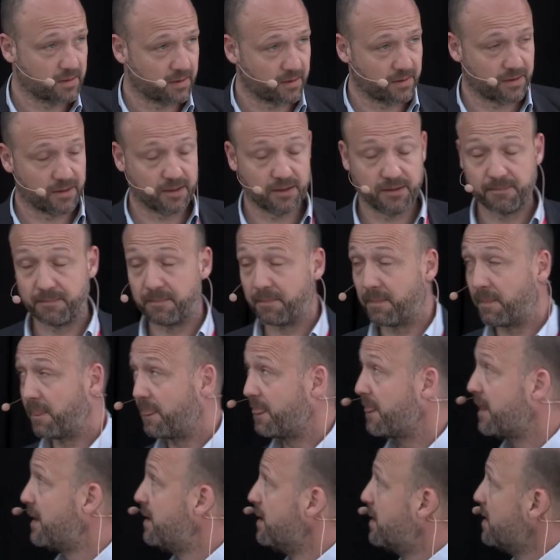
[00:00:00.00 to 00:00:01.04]

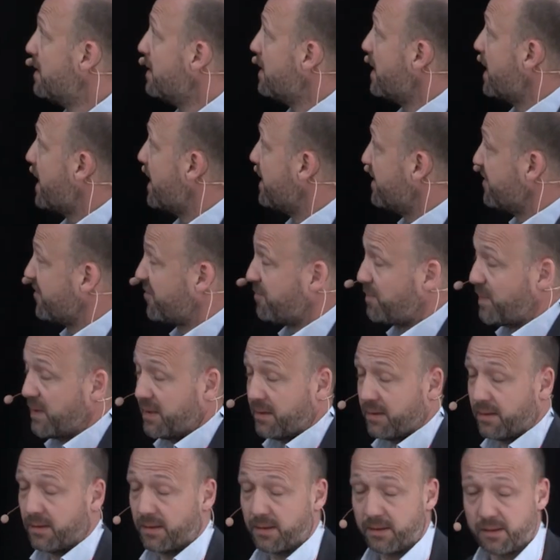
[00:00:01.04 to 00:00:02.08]
and it has
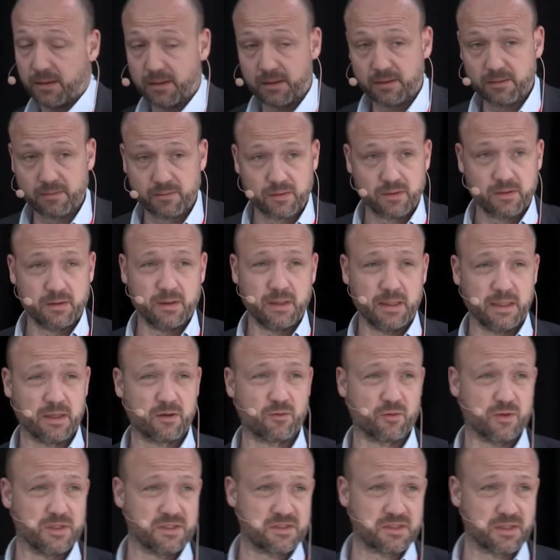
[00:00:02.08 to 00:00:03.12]
been
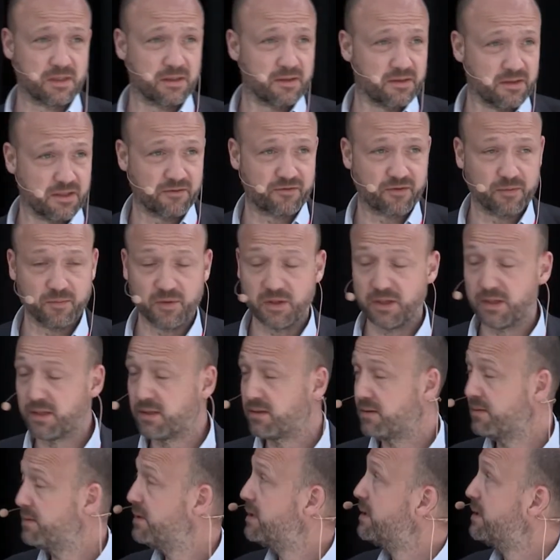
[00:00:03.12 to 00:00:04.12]
increasing year from year.